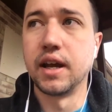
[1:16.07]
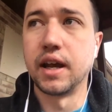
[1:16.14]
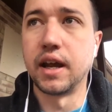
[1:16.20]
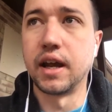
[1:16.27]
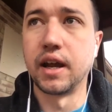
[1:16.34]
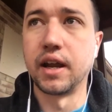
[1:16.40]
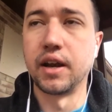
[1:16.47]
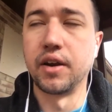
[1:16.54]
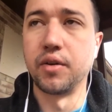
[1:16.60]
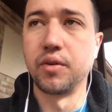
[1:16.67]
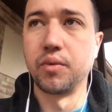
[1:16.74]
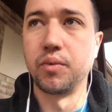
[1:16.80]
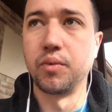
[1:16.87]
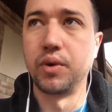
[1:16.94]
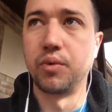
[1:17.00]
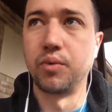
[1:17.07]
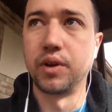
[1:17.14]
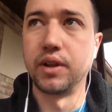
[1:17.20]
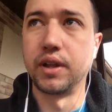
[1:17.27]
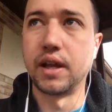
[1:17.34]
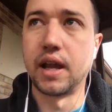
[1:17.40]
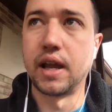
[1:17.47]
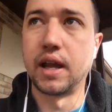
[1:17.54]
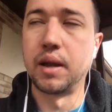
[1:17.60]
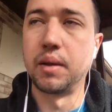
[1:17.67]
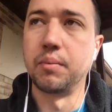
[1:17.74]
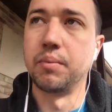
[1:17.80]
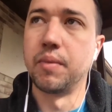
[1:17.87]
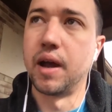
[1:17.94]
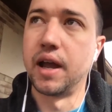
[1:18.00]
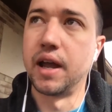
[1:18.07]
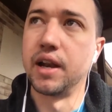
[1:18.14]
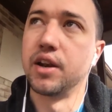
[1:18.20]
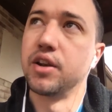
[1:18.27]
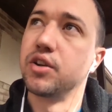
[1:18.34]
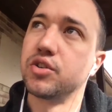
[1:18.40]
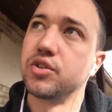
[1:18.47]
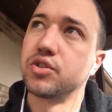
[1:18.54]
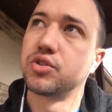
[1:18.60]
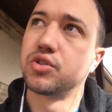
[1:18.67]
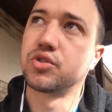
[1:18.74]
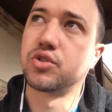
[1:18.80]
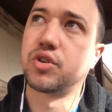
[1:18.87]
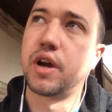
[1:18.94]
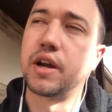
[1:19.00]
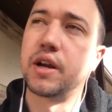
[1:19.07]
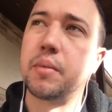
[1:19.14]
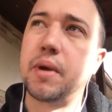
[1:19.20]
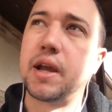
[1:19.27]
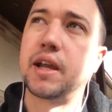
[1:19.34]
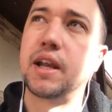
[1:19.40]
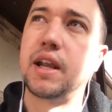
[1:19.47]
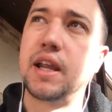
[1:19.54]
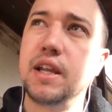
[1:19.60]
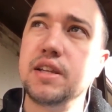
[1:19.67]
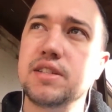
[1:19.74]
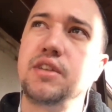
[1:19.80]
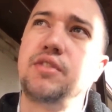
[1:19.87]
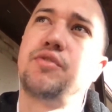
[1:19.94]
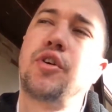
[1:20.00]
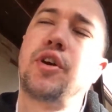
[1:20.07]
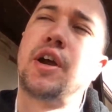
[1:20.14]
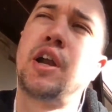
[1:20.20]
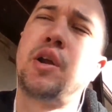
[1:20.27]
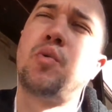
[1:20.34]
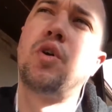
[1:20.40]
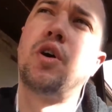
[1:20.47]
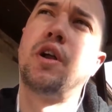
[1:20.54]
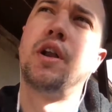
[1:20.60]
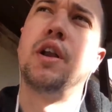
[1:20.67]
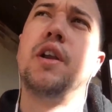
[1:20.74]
And we really aim at trying to make it easy for anyone,